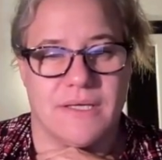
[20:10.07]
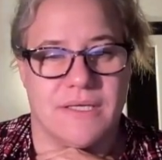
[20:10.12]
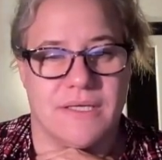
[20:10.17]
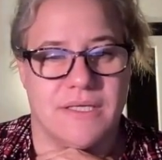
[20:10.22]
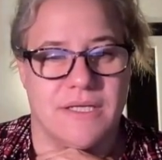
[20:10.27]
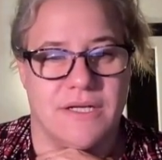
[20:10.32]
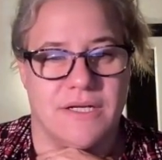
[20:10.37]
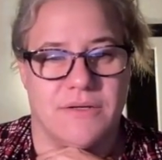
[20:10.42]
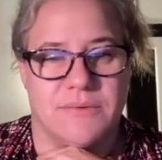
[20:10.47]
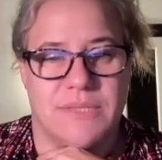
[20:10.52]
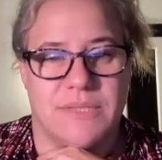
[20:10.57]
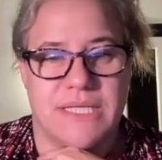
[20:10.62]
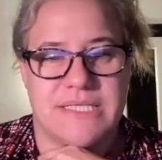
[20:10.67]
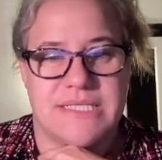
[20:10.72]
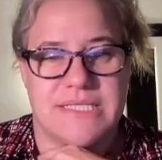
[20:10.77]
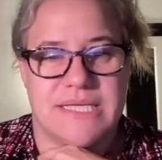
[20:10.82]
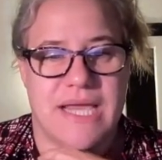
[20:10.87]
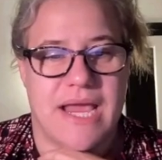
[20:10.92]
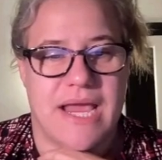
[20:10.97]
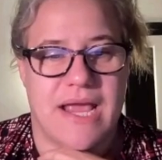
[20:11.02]
let's
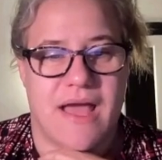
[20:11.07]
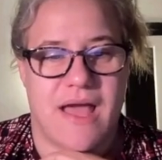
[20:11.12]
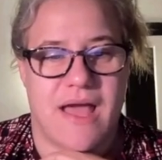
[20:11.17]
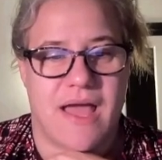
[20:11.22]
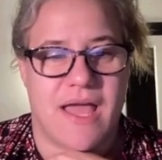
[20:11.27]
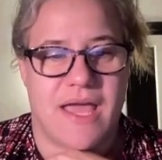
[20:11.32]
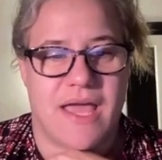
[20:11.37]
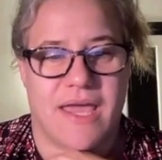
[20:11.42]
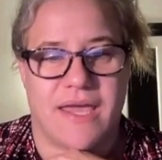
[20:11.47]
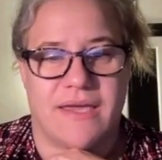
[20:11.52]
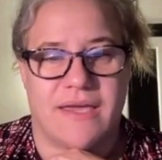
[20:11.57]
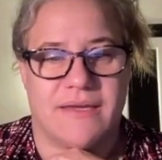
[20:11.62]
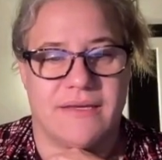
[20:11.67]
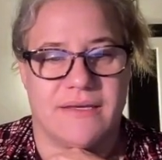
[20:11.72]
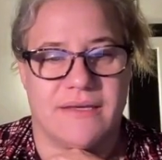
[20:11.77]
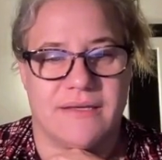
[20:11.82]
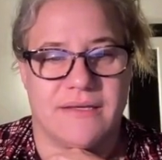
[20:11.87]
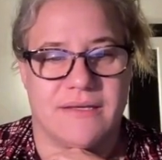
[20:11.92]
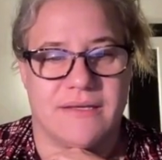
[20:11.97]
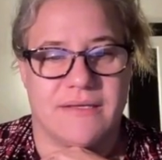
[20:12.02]
say I
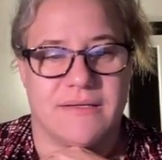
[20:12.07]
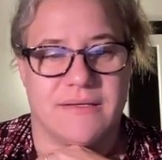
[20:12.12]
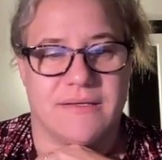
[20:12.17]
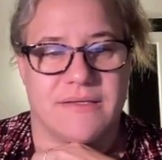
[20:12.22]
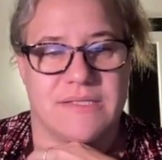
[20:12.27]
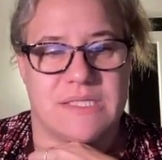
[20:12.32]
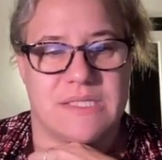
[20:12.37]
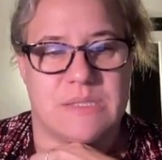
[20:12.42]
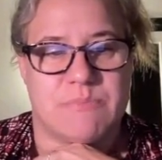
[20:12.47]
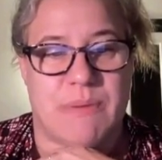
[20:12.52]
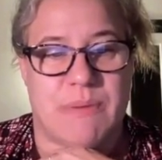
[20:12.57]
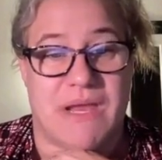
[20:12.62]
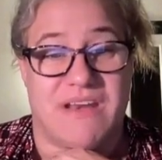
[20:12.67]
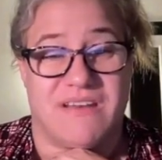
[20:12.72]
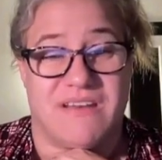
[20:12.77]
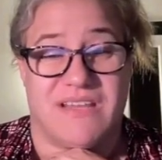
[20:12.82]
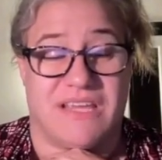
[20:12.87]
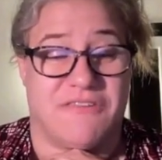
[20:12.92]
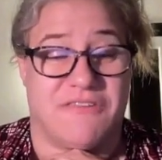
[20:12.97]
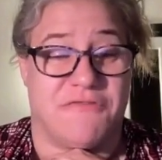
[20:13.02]

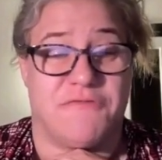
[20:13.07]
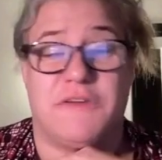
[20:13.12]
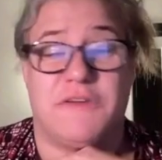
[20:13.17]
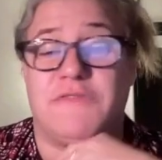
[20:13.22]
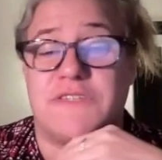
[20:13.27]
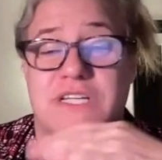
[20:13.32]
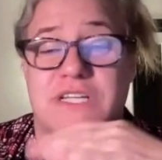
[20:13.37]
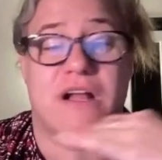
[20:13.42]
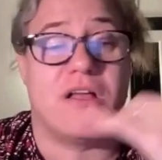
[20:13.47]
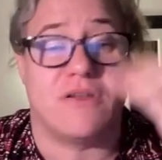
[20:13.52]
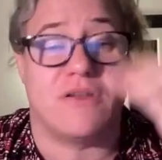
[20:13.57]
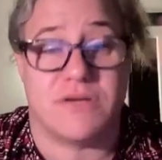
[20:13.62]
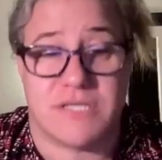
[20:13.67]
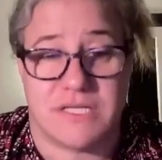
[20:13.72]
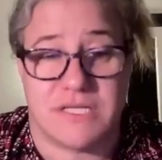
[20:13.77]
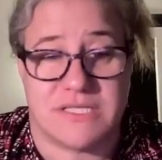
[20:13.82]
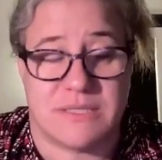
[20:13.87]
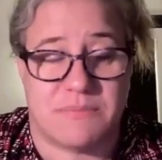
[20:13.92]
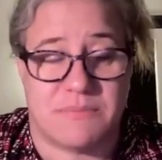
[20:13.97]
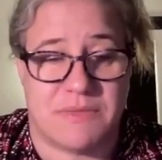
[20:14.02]
spent like $50
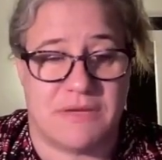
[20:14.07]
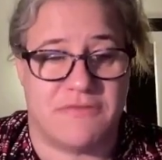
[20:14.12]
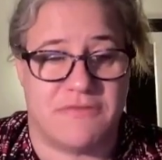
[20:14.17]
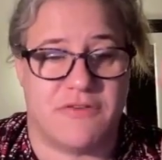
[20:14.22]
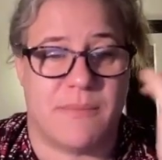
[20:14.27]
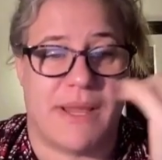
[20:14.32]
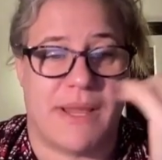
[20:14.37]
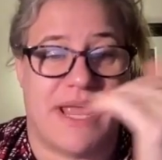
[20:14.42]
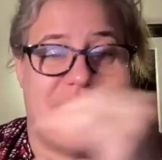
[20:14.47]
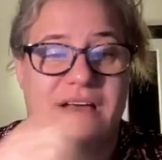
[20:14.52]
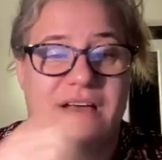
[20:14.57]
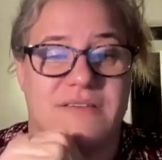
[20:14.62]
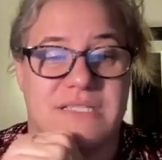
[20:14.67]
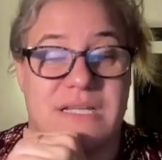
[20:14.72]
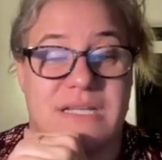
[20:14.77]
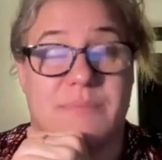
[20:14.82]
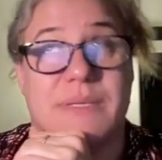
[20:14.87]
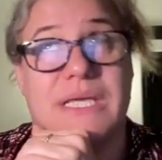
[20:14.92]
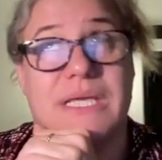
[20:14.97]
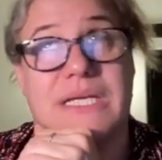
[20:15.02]
on something for my house
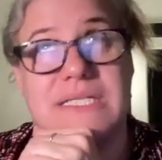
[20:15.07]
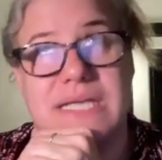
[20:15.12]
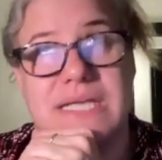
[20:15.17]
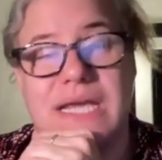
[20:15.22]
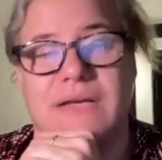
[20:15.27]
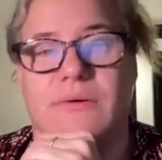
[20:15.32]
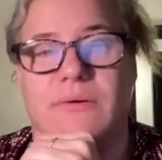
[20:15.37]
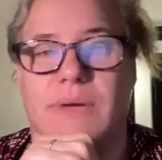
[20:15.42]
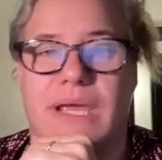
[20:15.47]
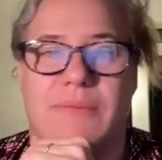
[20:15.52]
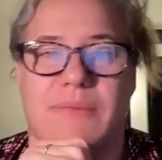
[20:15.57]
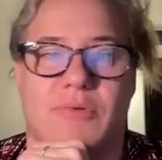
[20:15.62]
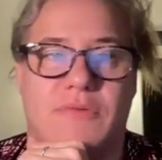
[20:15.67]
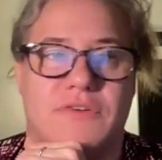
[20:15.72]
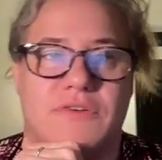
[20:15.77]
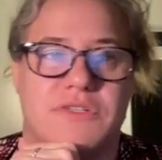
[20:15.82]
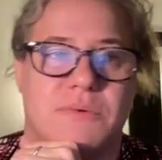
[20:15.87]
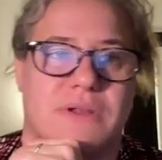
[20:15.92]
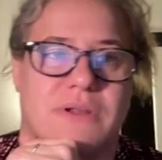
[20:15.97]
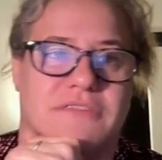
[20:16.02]
and I'd be like, dang, okay, I'm
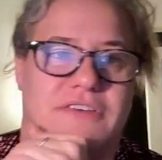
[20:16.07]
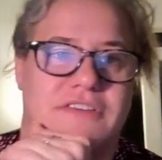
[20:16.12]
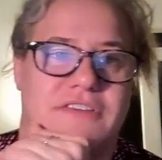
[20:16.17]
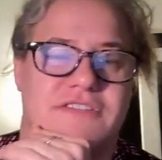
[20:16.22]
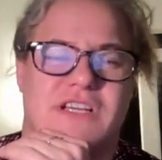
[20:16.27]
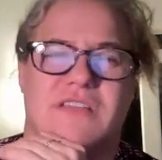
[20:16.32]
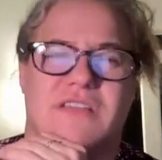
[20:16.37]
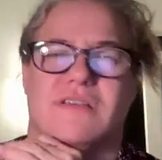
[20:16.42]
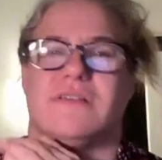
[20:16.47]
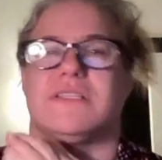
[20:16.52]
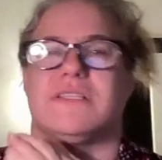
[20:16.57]
over $25.